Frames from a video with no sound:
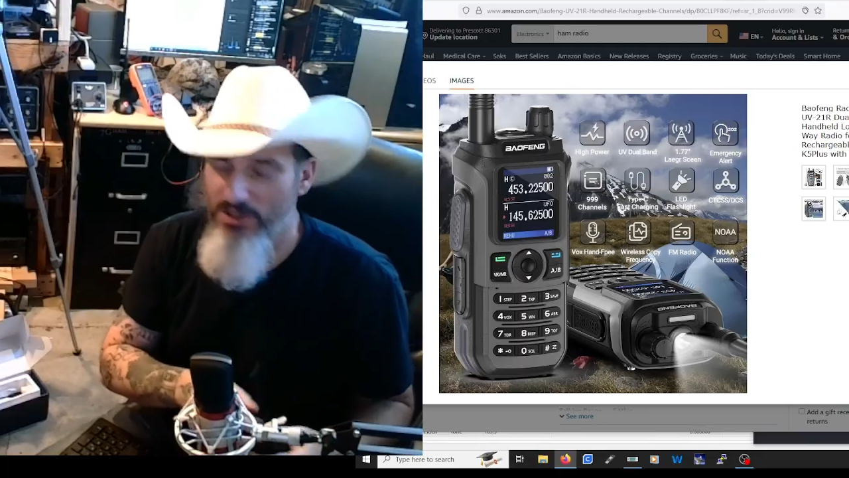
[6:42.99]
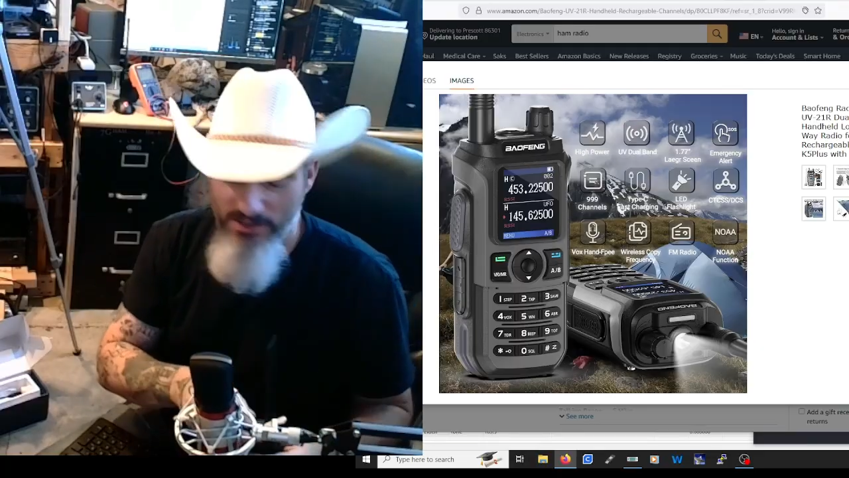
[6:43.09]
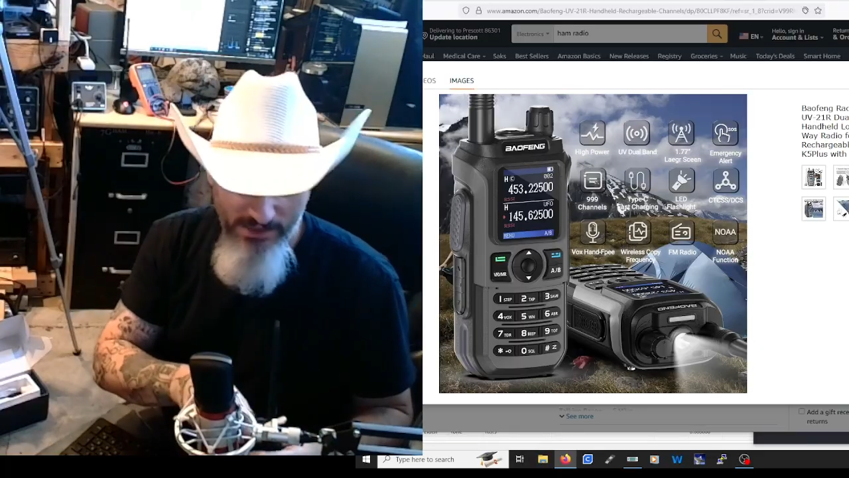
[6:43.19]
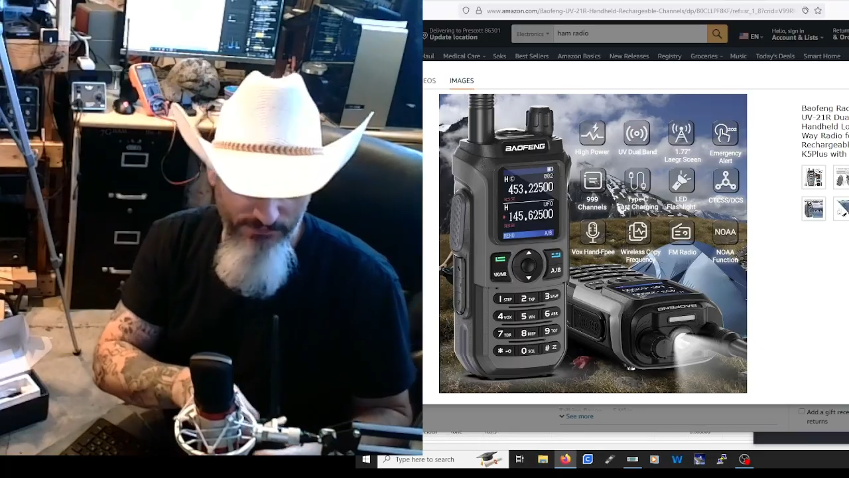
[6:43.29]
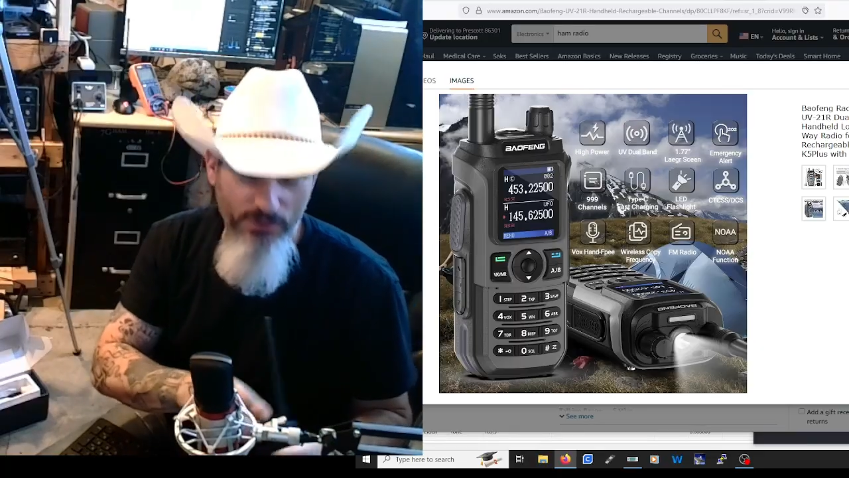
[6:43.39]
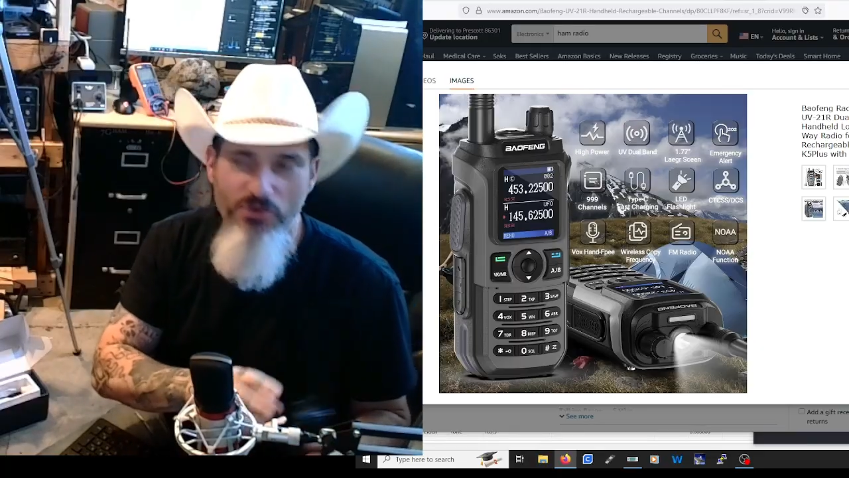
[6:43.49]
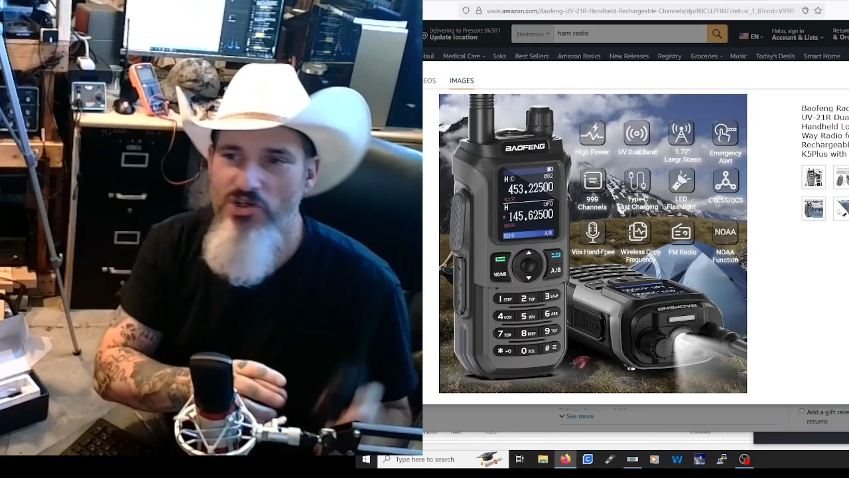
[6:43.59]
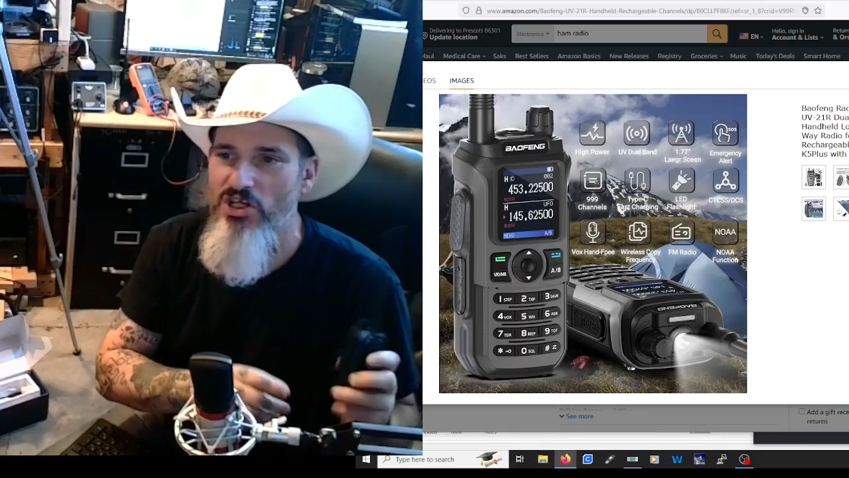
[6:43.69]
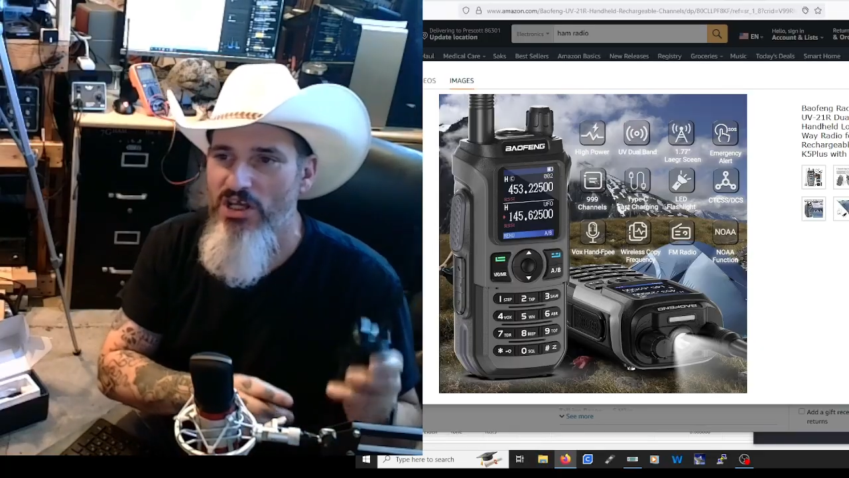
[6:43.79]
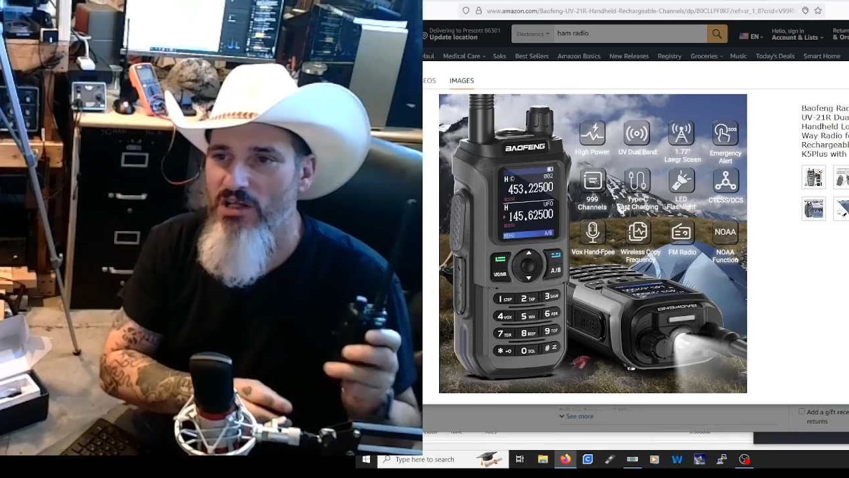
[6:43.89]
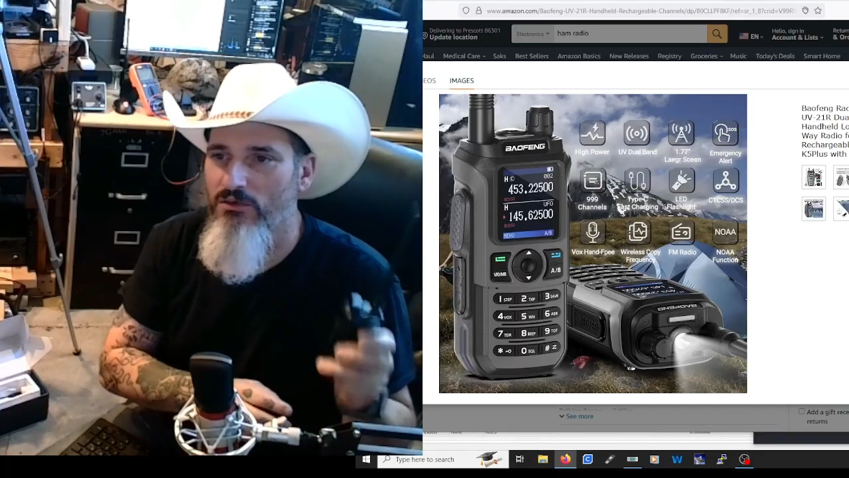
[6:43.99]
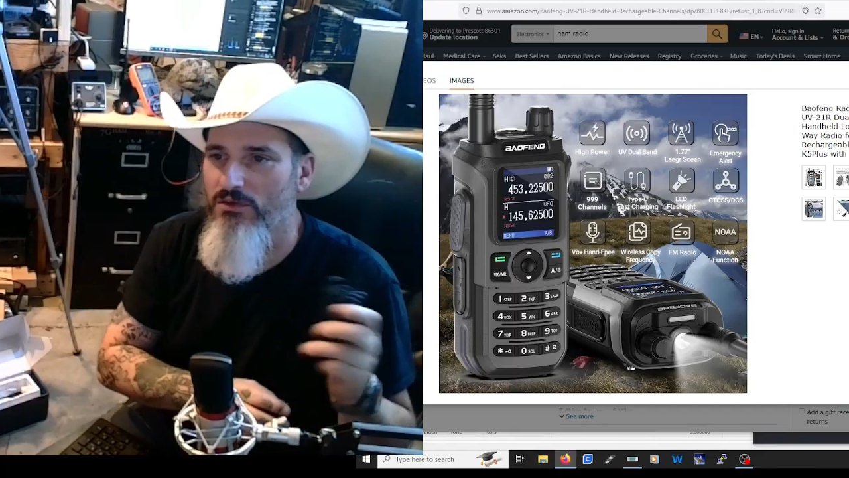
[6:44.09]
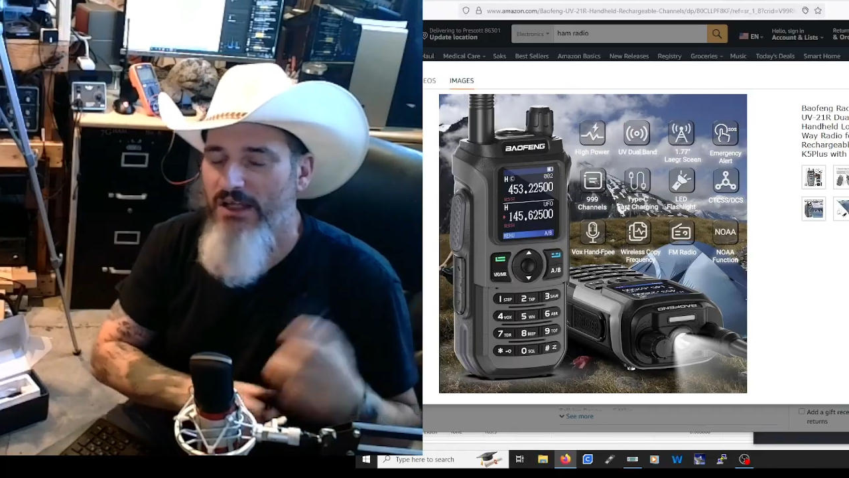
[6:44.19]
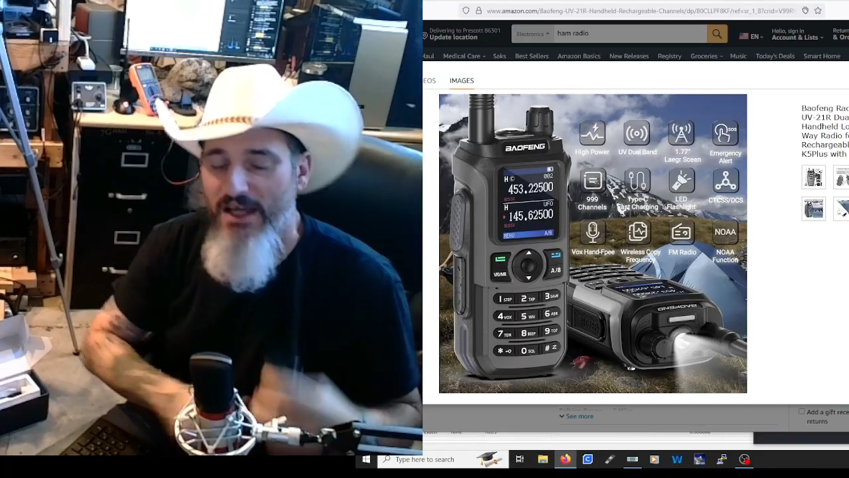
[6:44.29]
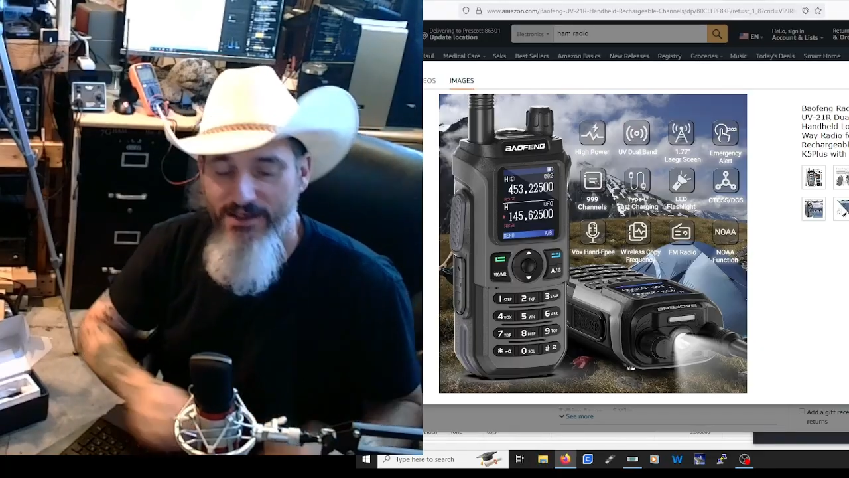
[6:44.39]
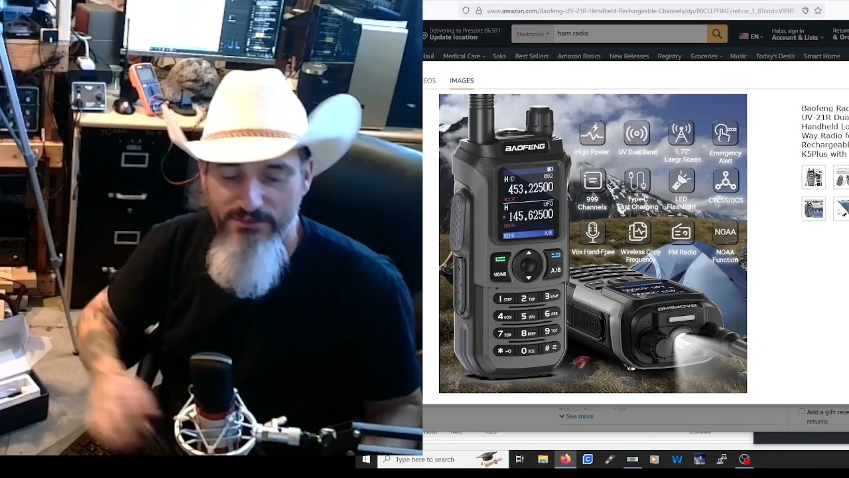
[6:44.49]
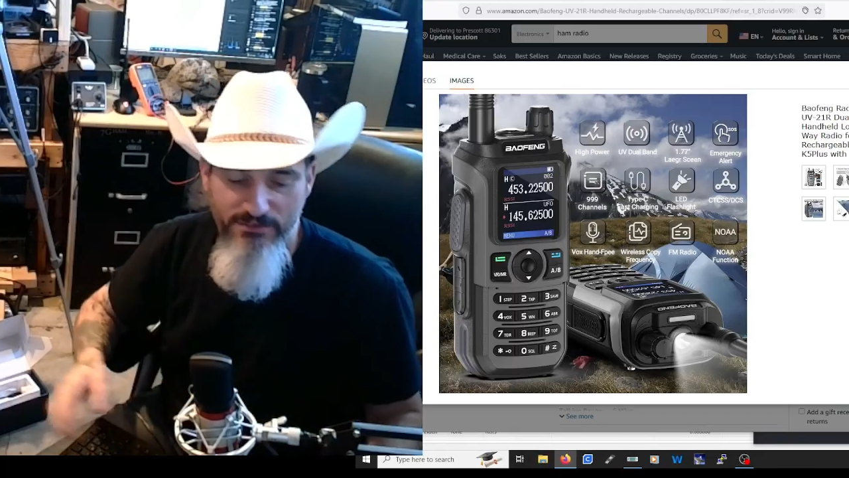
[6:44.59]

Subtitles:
like if you need a light,